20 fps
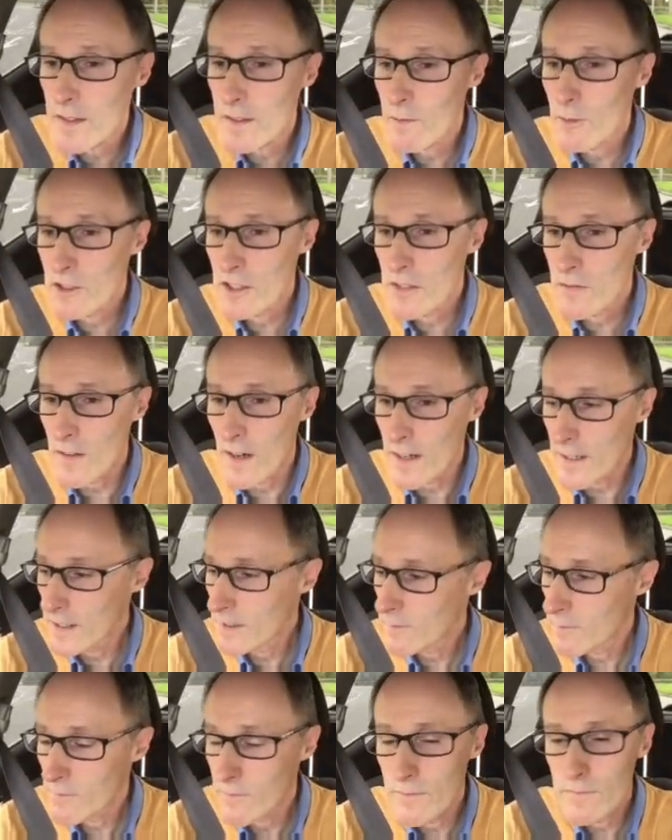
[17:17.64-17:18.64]
which is fine.
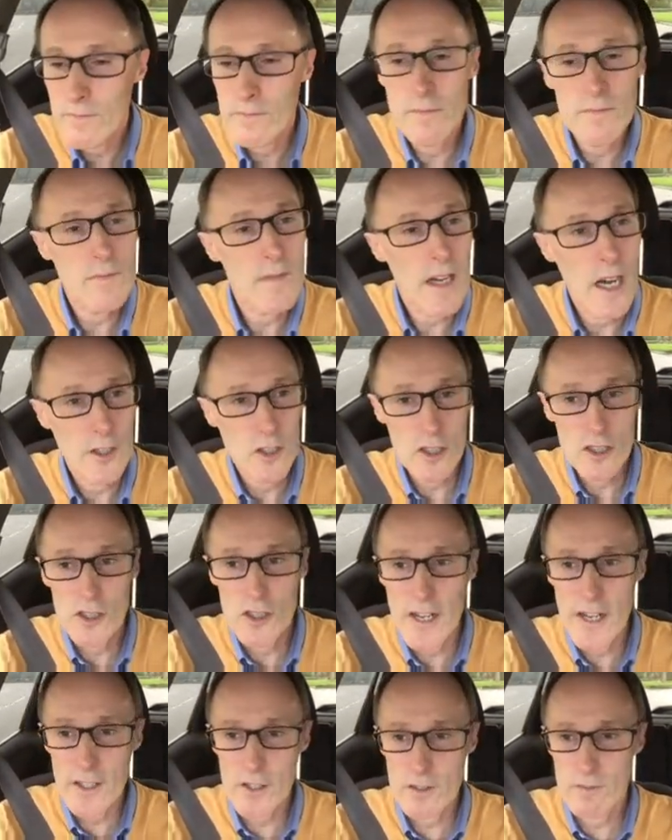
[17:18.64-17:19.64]
I just
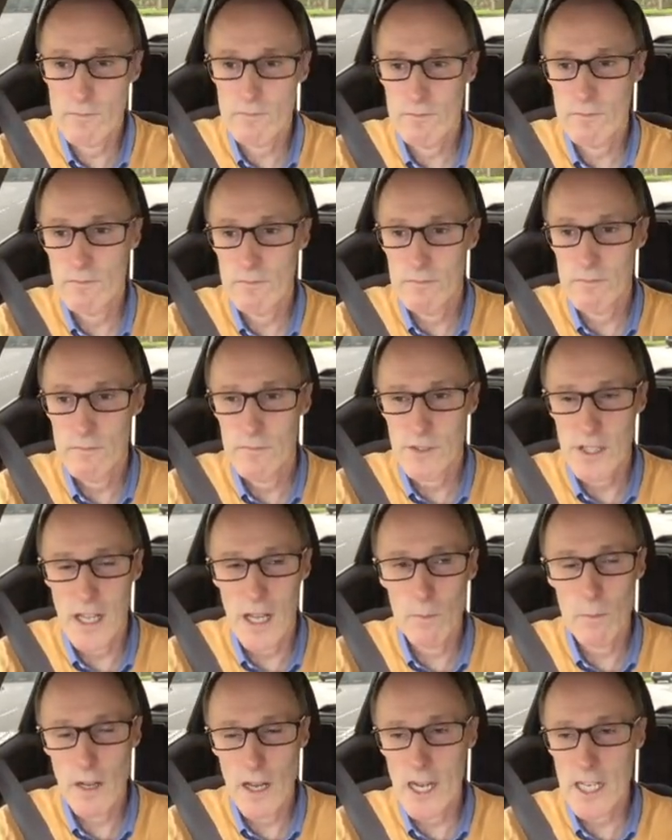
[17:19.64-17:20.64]
checked
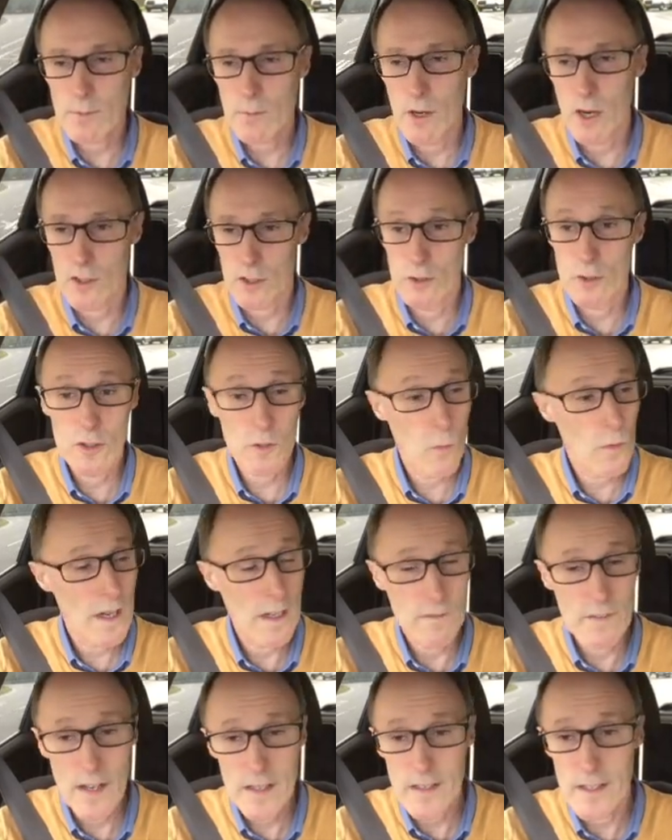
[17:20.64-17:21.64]
out blind spot, and there's a white
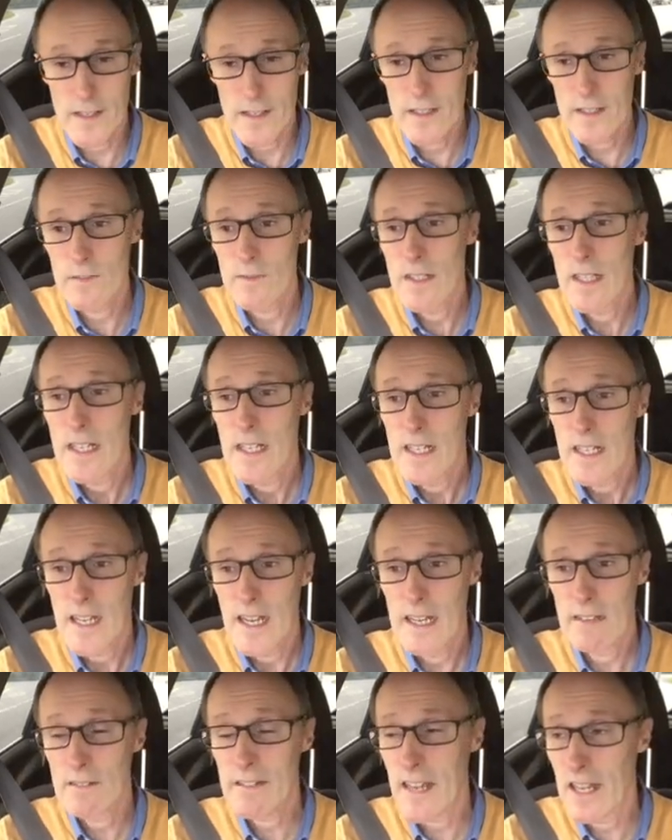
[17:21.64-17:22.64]
van there,
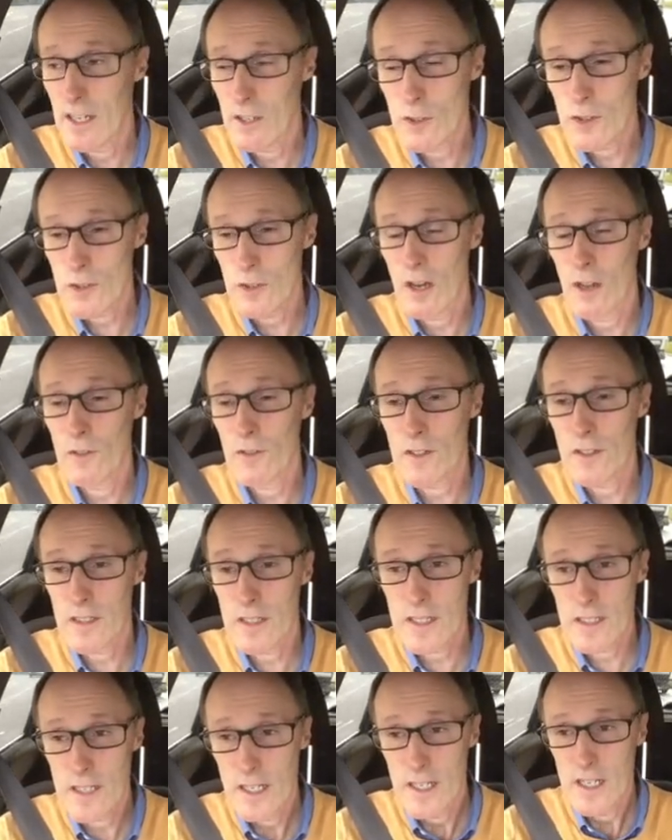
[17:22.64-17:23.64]
and I'm getting on
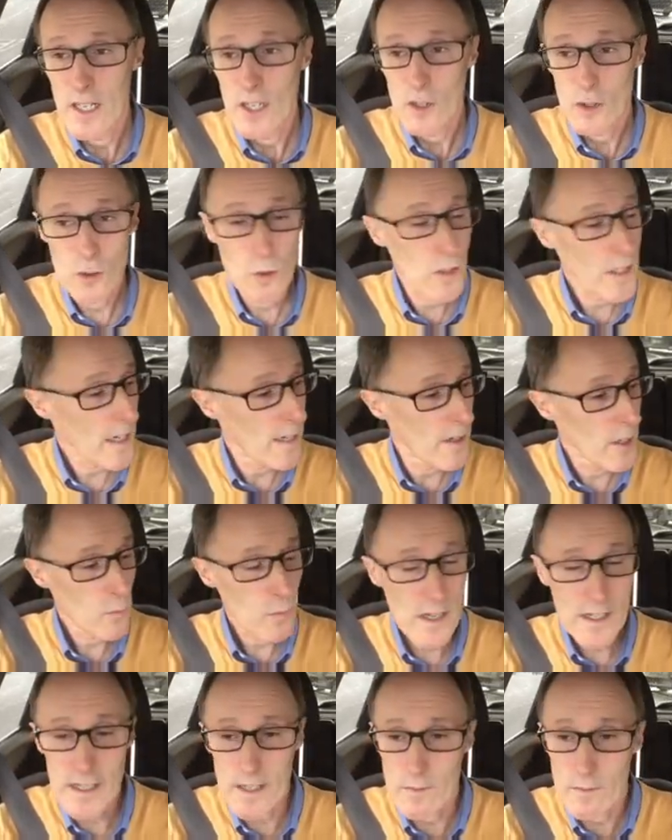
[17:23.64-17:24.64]
the dual
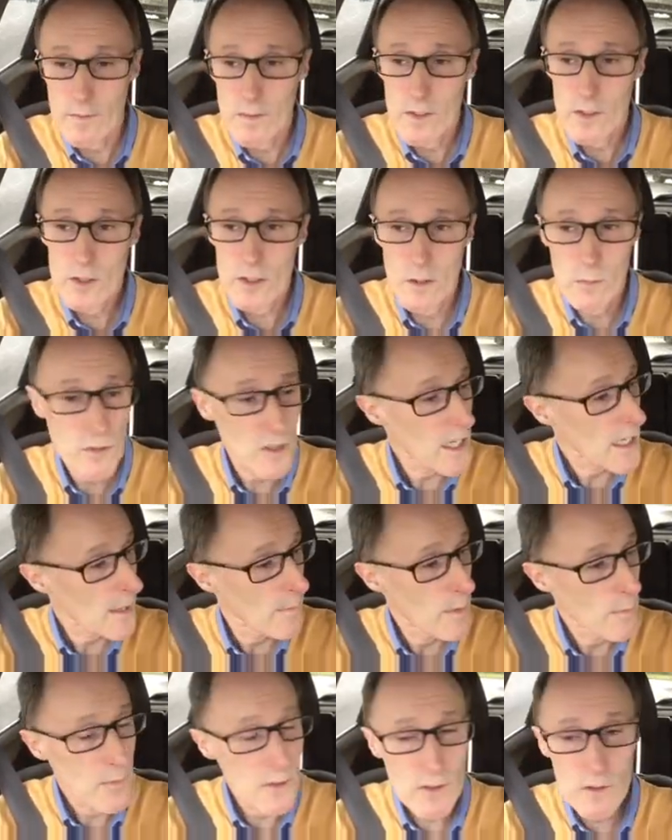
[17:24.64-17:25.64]
carriageway again. So I'm checking
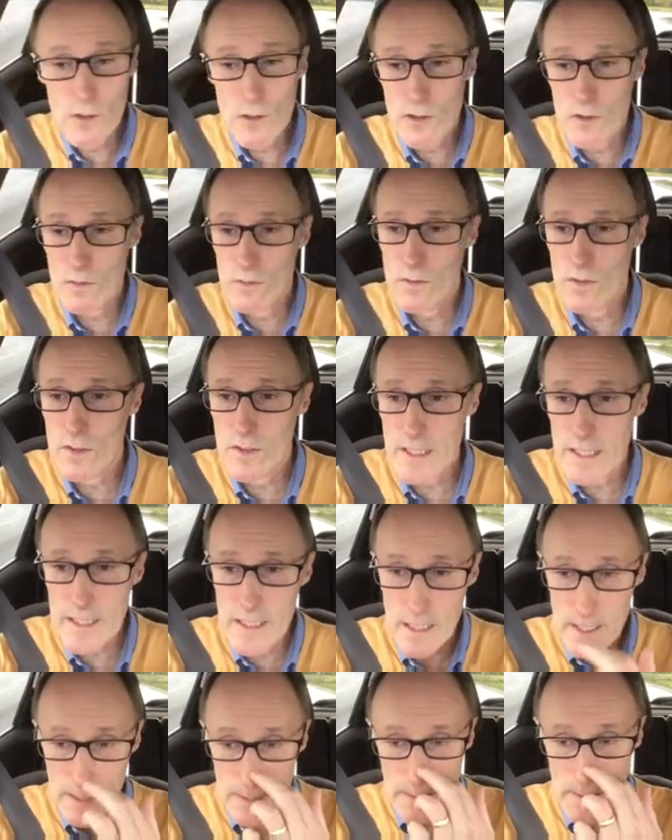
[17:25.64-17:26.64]
my mirrors,
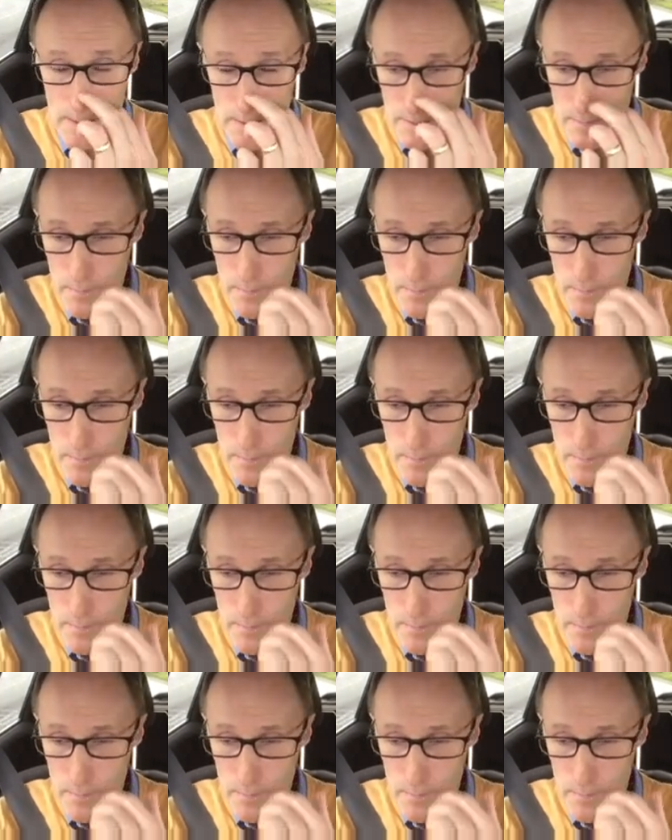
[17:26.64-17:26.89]
signalling,